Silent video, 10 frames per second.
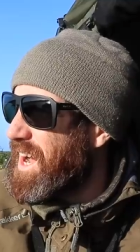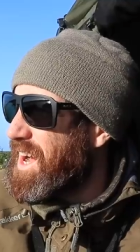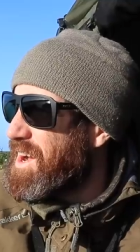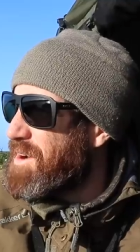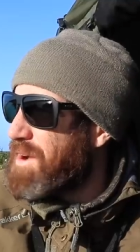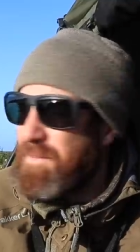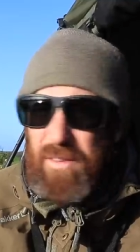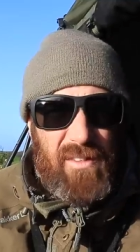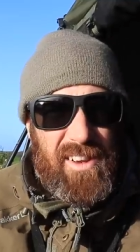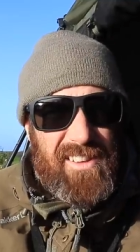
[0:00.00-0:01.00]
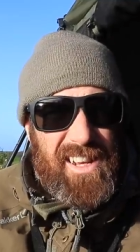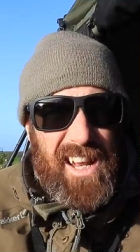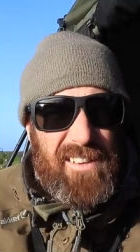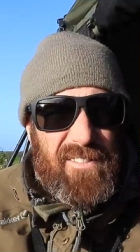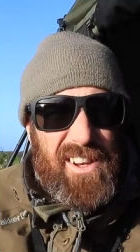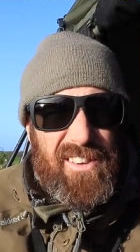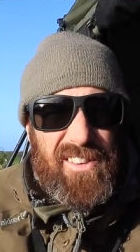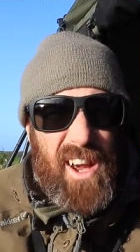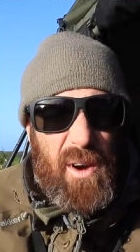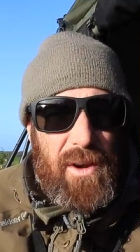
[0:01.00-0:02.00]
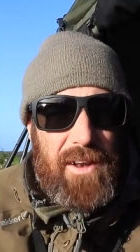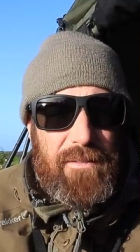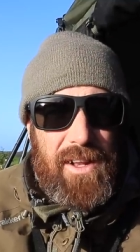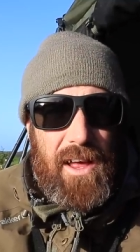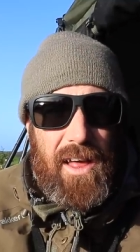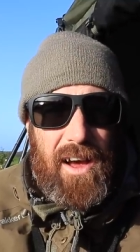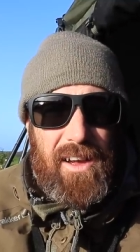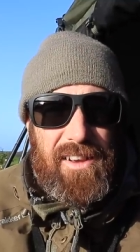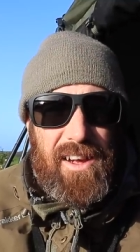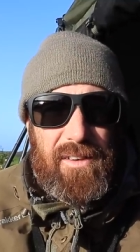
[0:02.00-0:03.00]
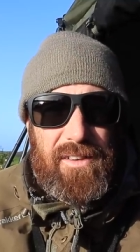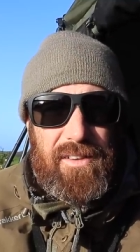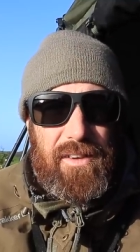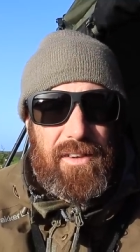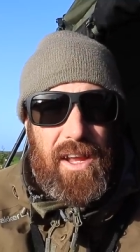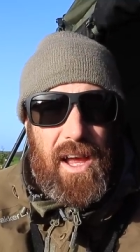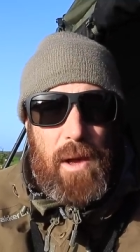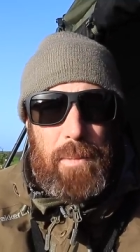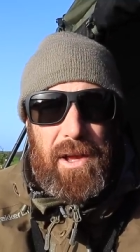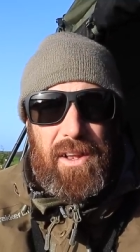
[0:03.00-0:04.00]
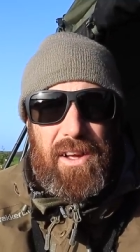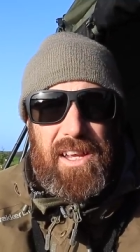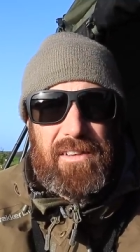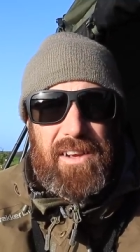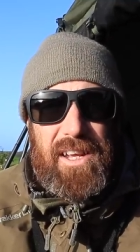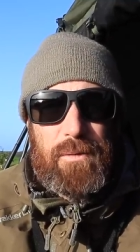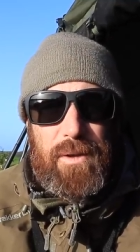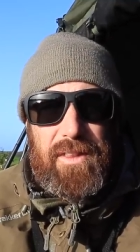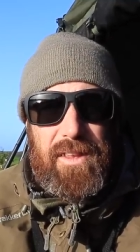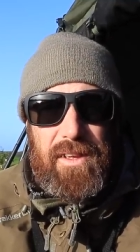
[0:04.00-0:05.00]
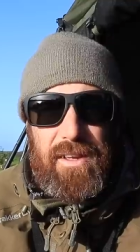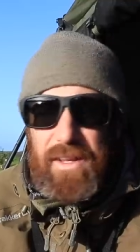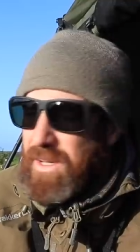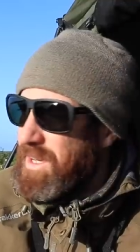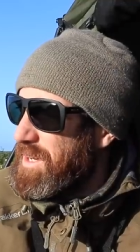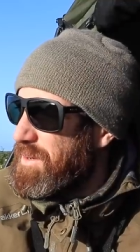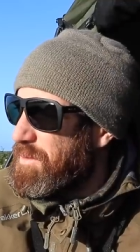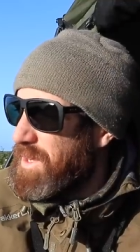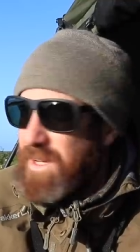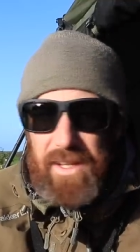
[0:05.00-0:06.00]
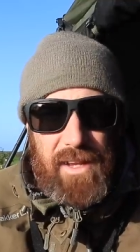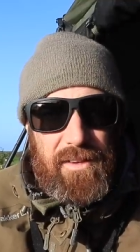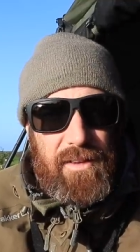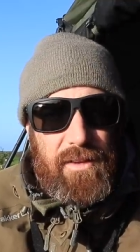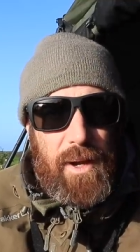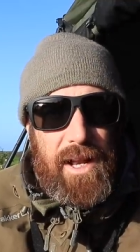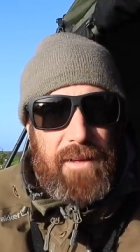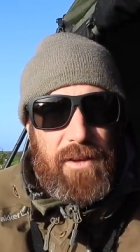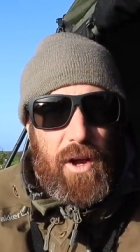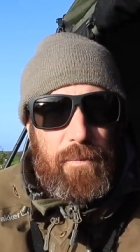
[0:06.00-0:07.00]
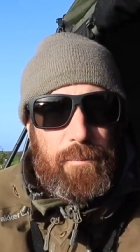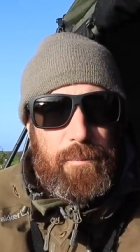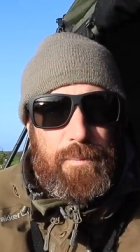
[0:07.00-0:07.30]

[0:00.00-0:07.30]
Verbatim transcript: Um, I've not really seen any fish show or anything like that. You know, it's just a bit unlucky really with the with the conditions the way they've gone.